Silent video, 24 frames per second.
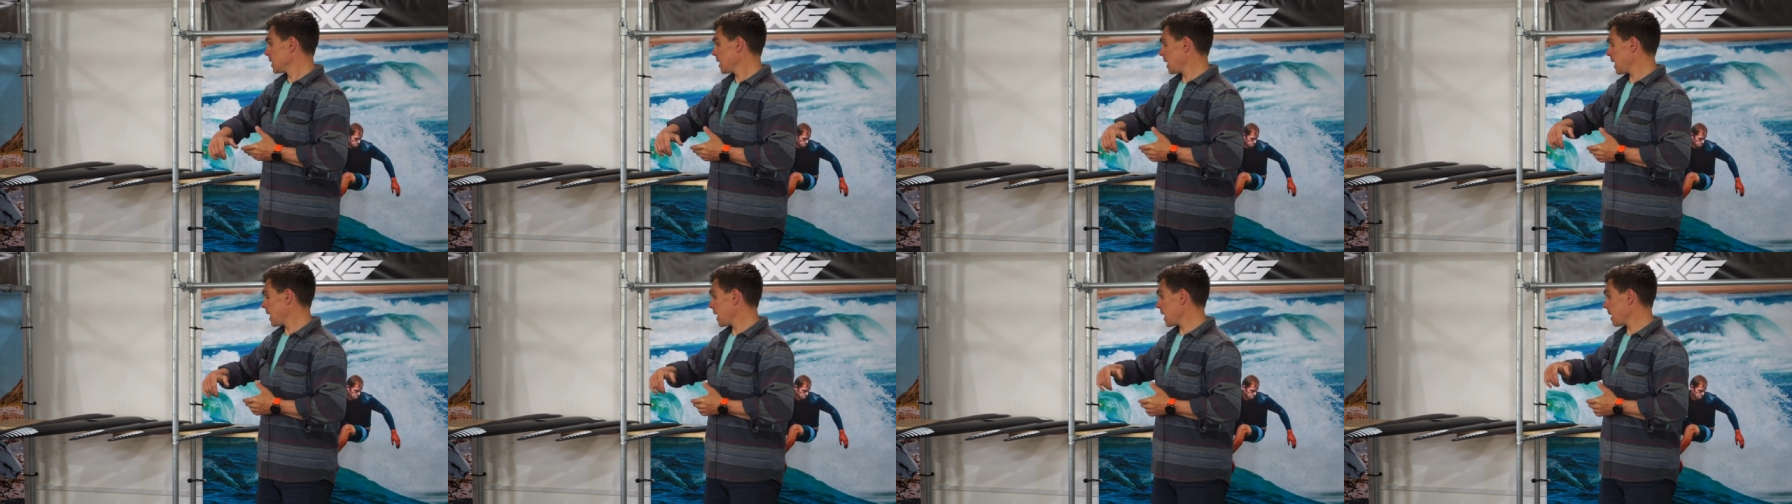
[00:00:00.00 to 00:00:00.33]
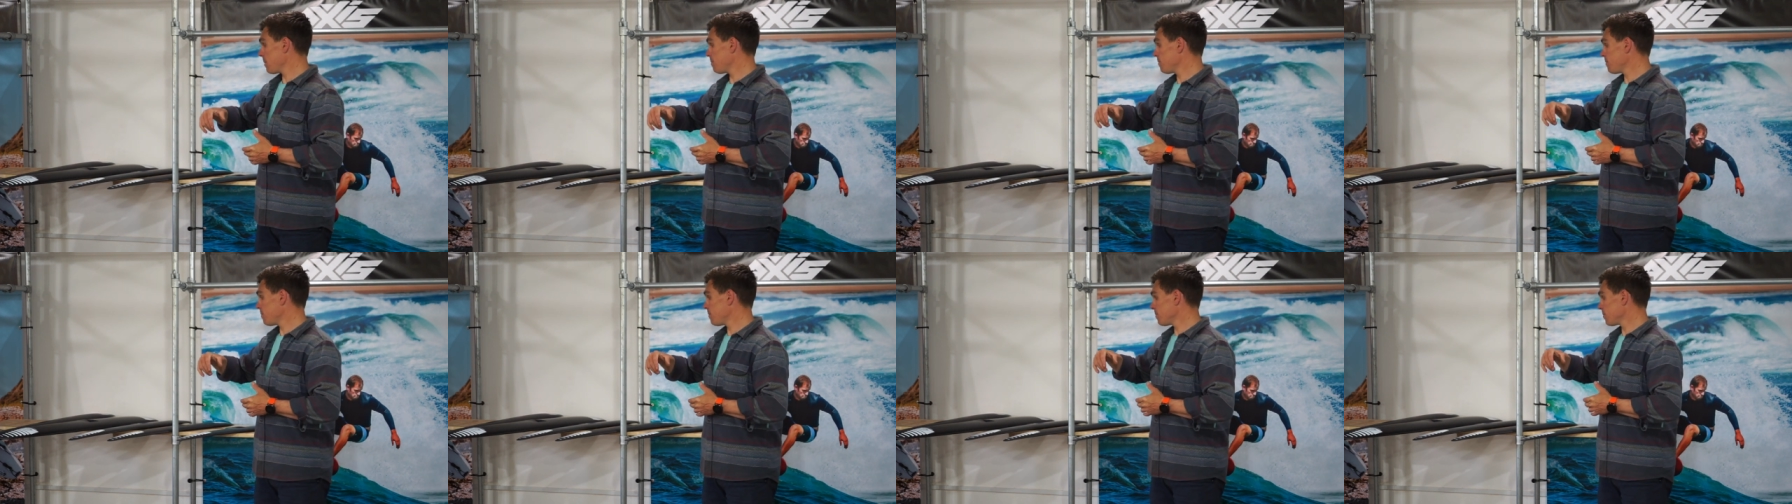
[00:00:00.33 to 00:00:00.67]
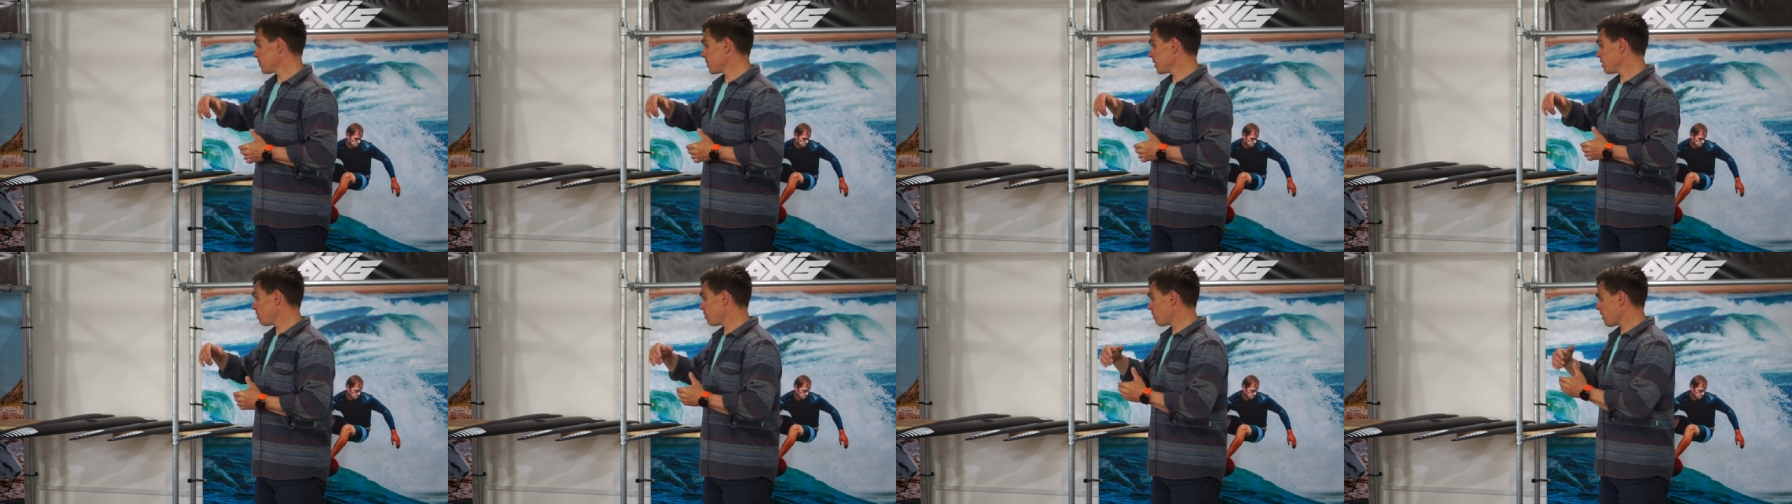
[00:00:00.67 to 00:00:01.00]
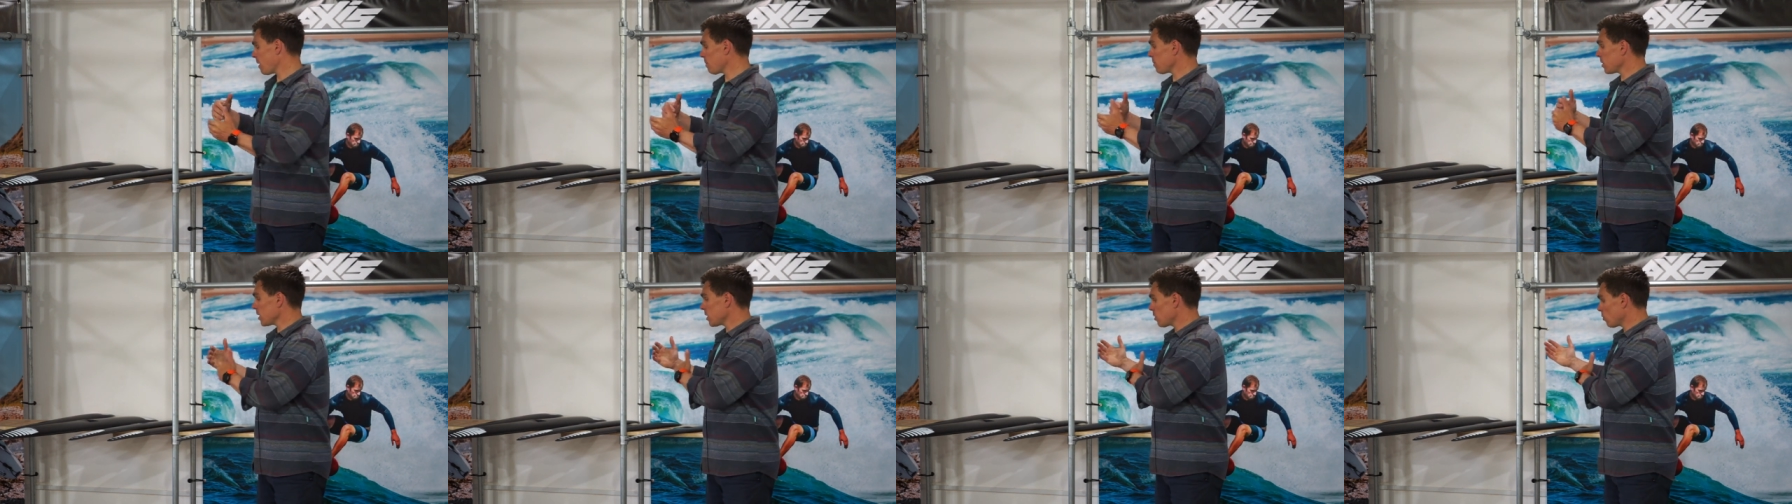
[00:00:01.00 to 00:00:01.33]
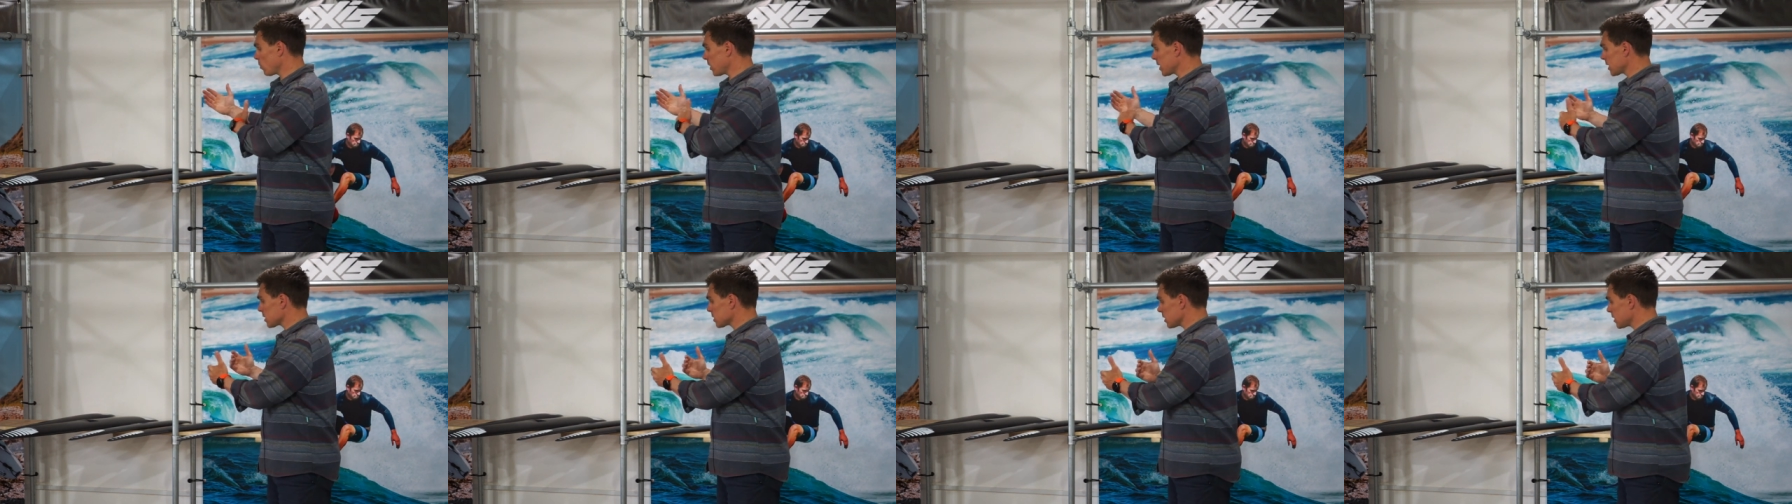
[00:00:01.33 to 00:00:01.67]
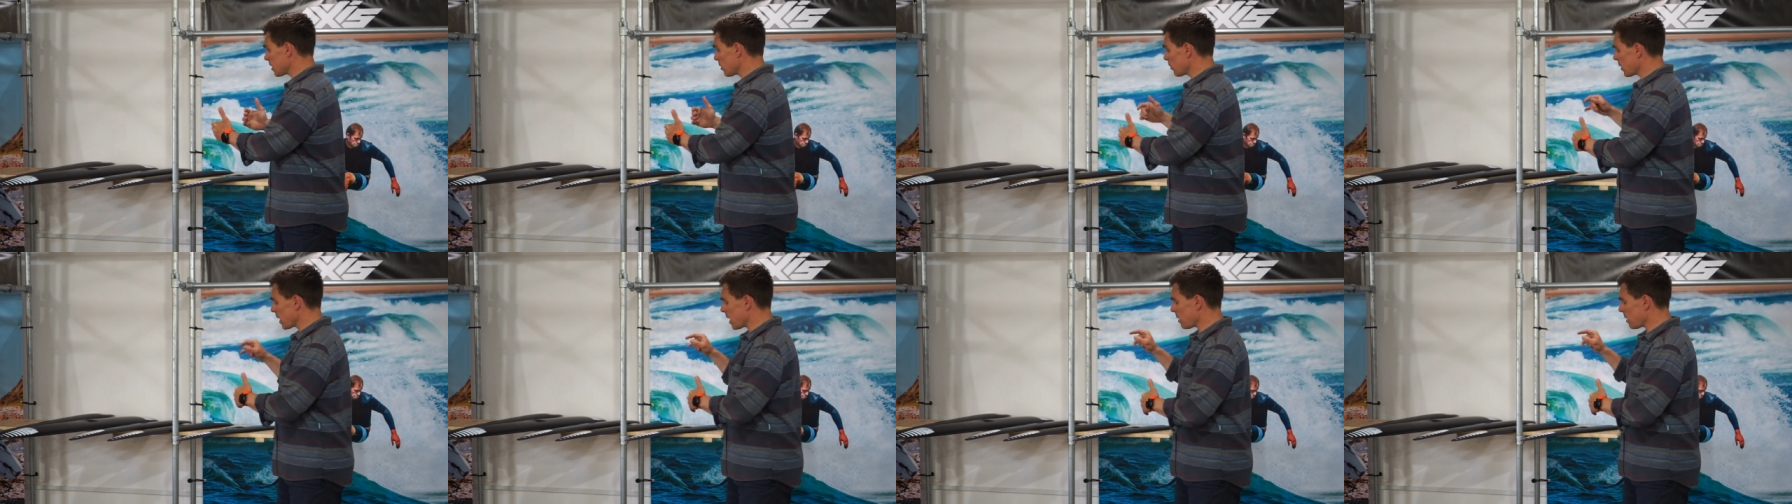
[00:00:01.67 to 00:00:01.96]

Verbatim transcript: Um, the family of wings here,